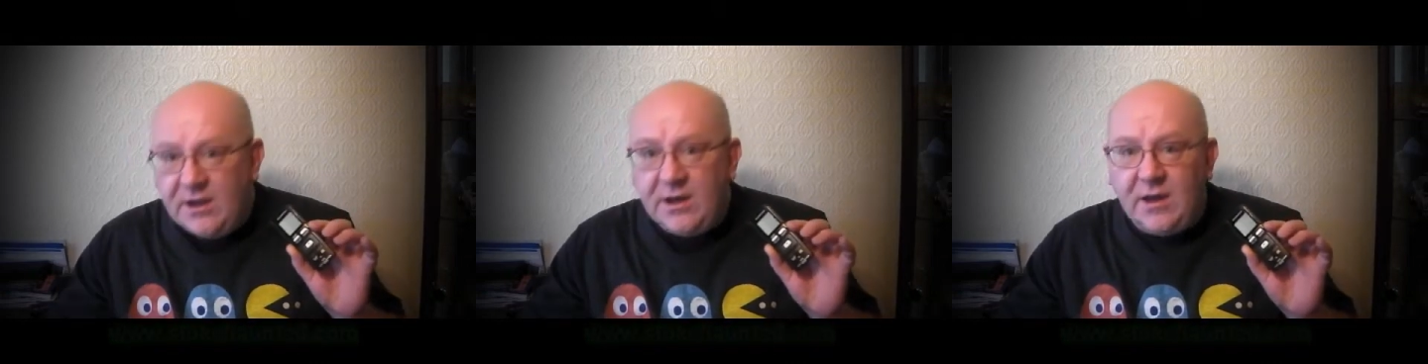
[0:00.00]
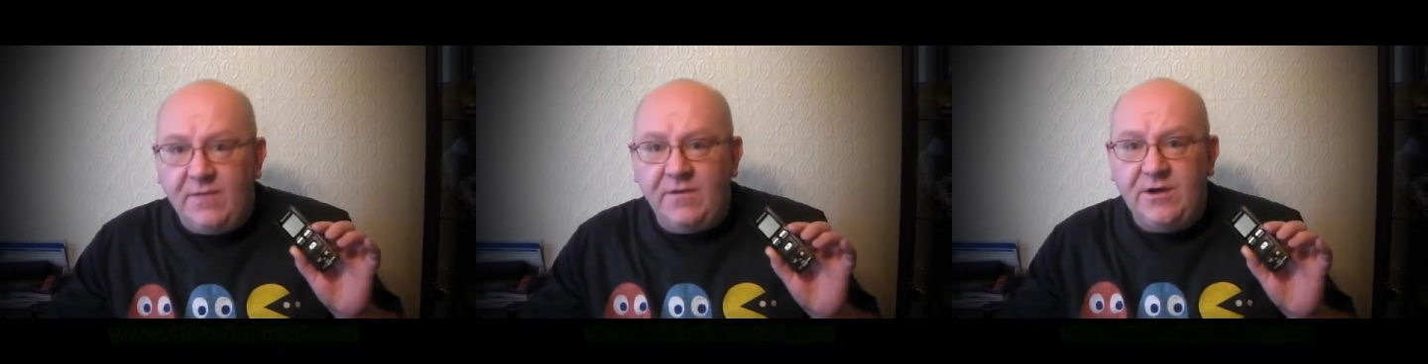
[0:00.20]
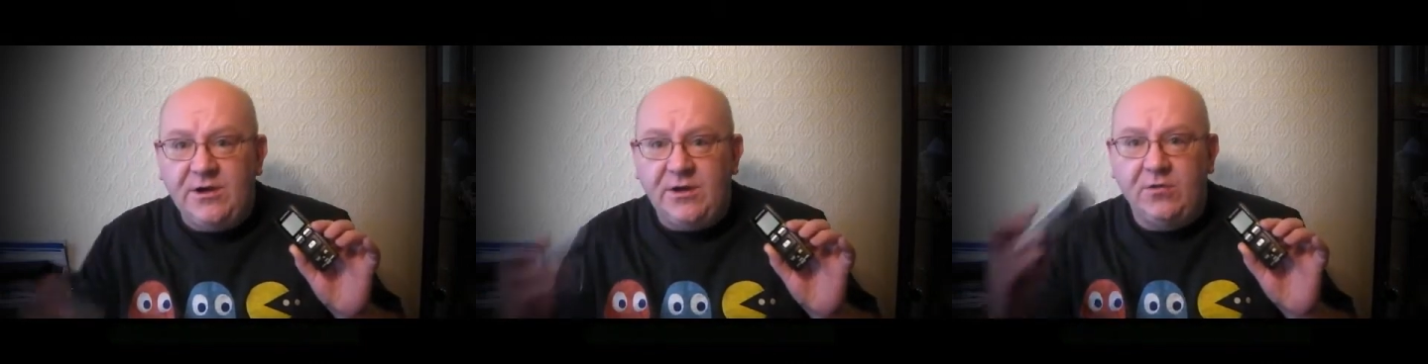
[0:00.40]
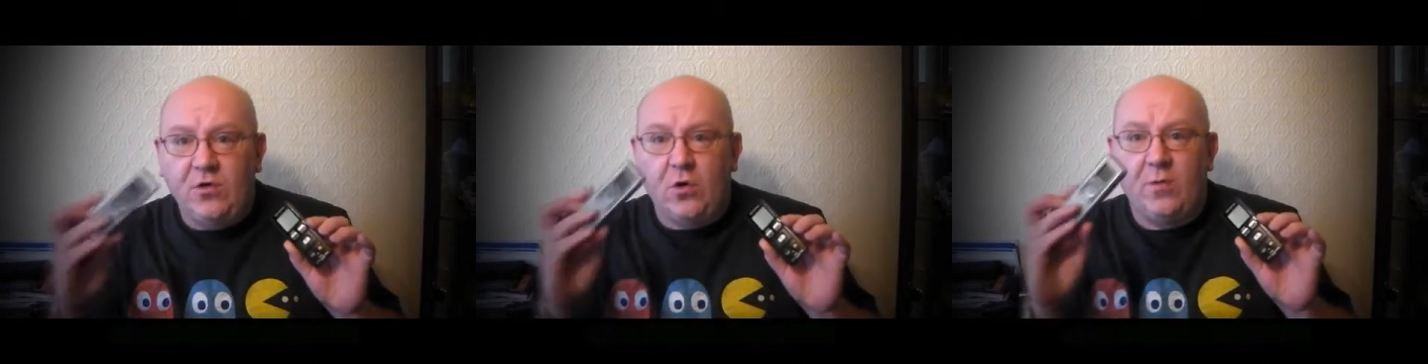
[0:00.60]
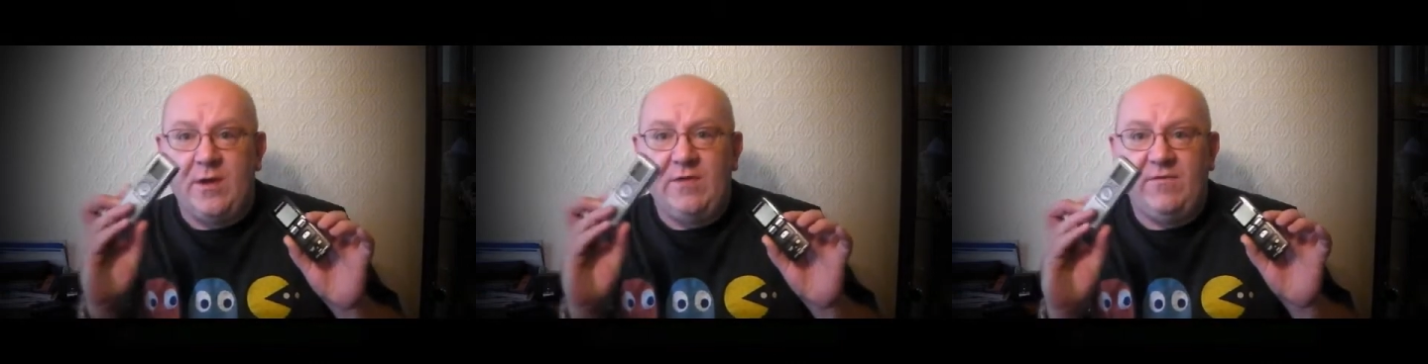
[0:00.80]
and they do
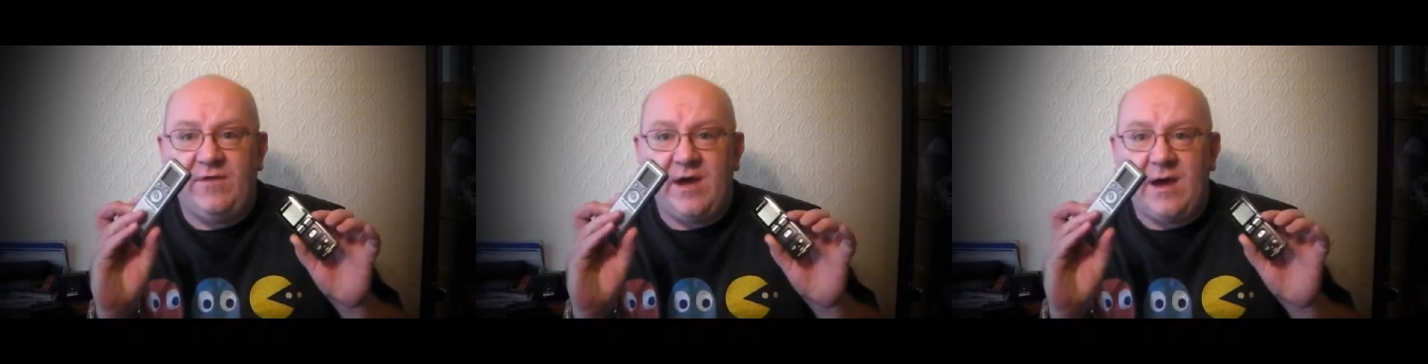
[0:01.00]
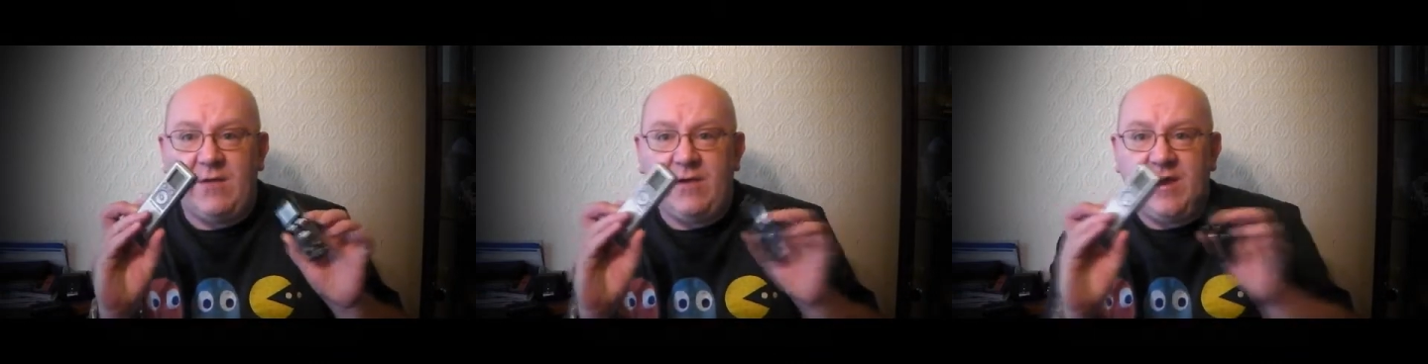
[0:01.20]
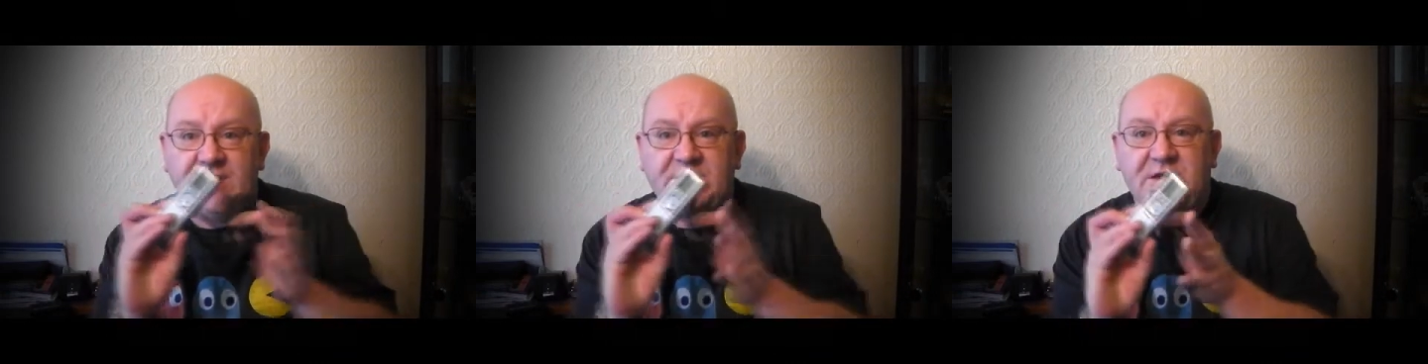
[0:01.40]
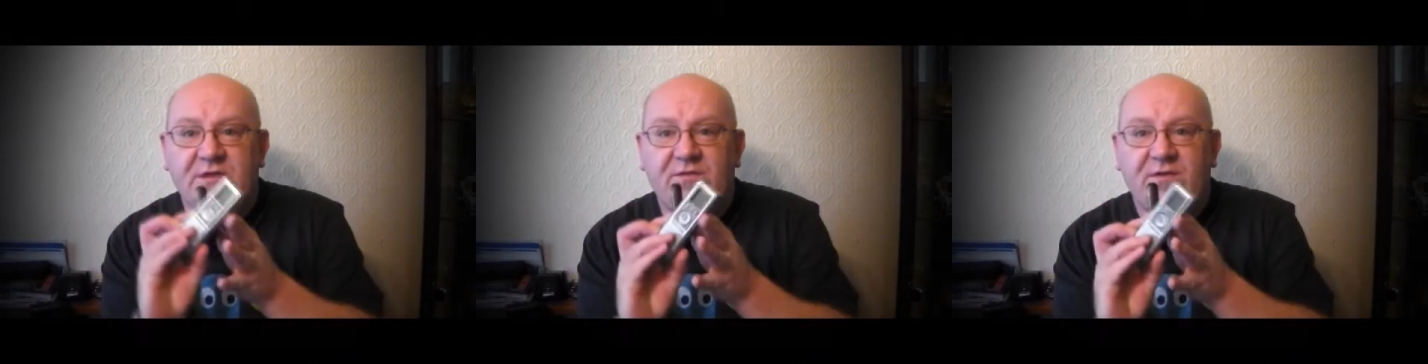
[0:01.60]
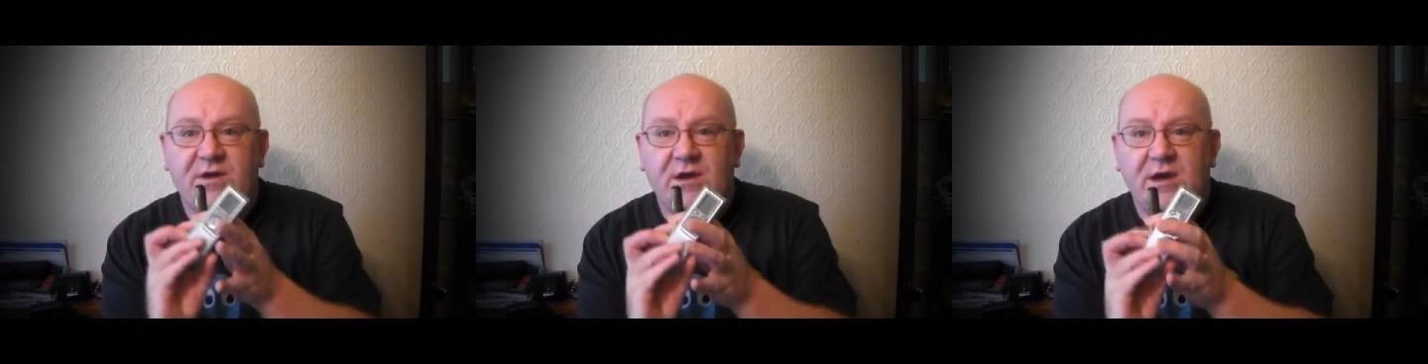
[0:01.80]
come in various
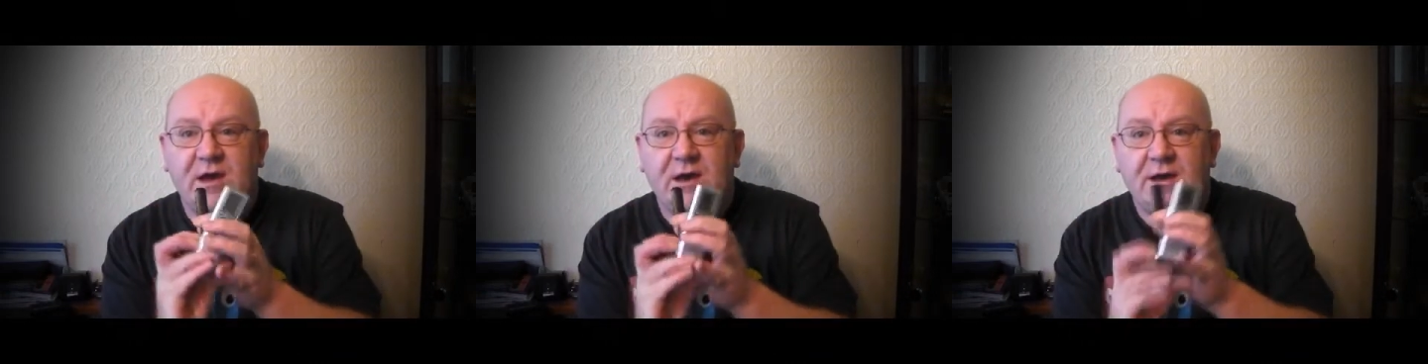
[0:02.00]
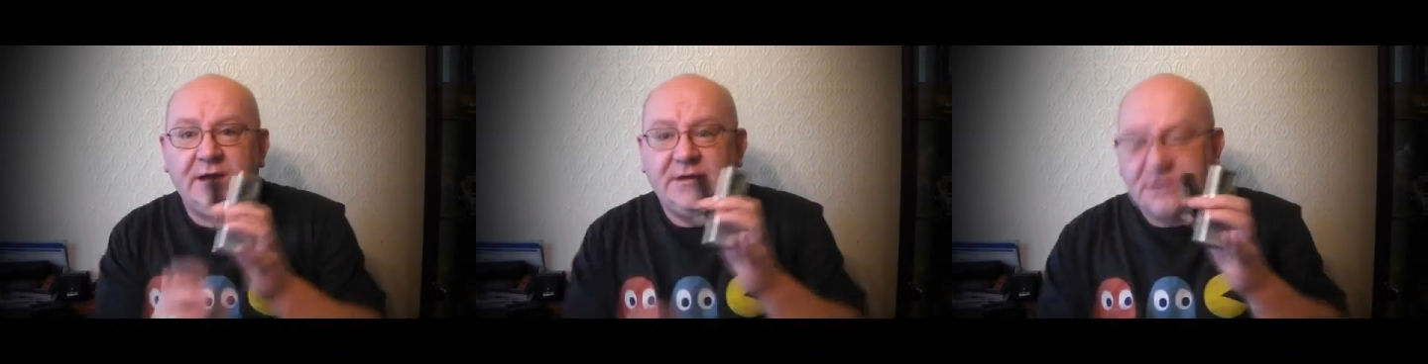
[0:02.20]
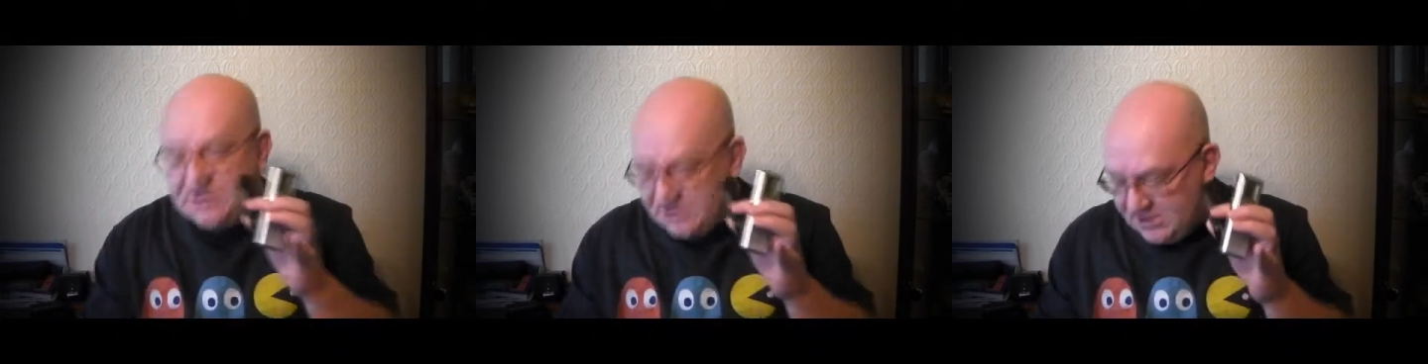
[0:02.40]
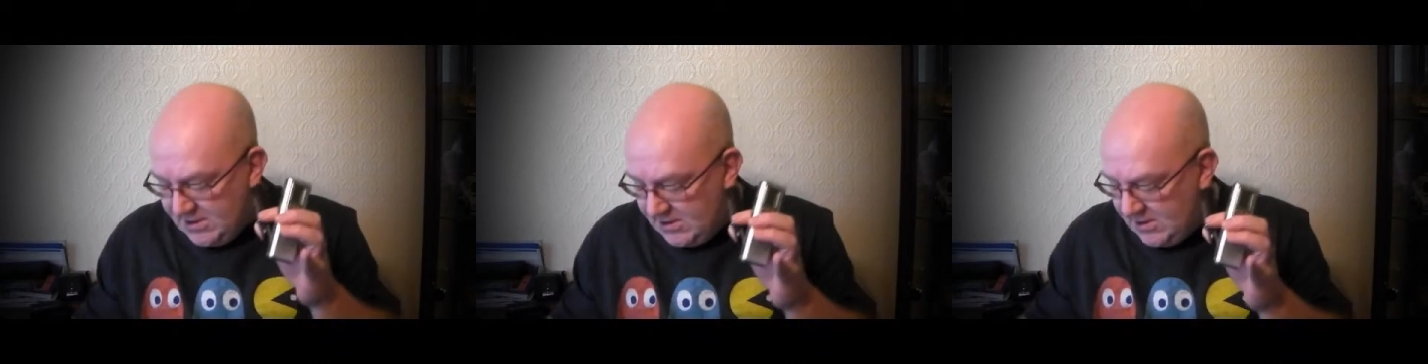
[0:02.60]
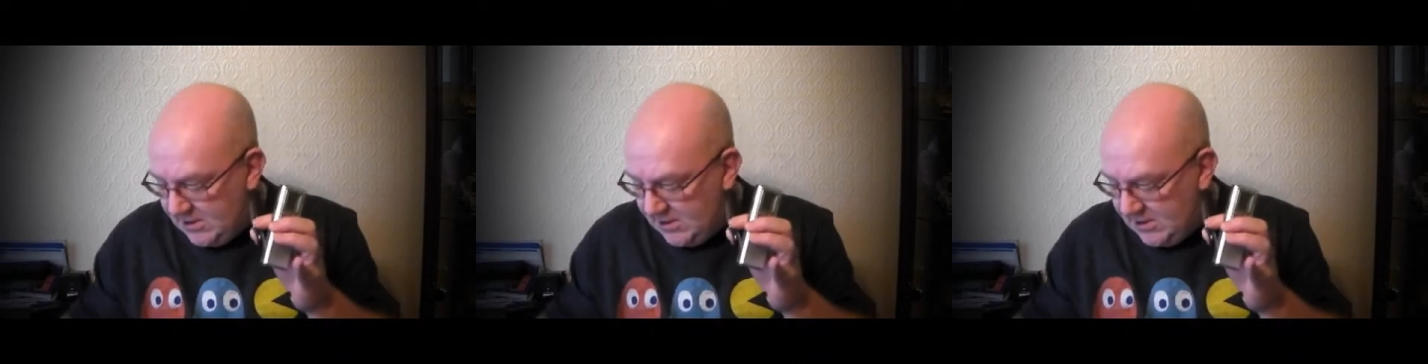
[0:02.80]
different kinds,